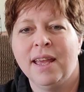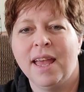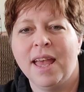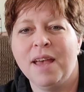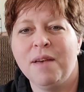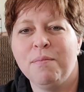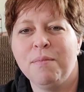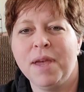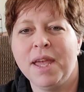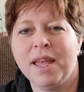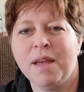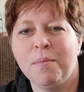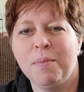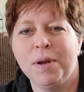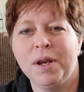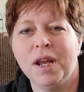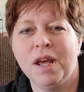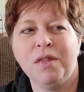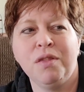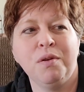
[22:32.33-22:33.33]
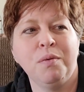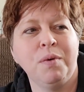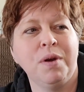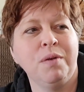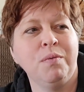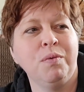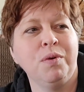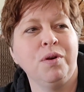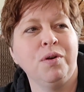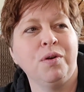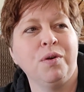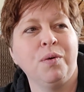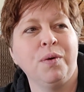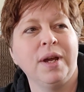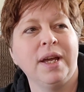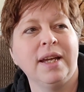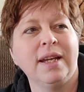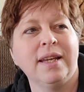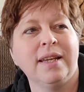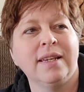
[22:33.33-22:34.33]
and make up another one real
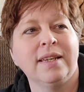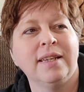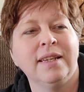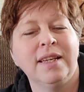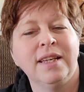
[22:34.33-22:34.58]
quick.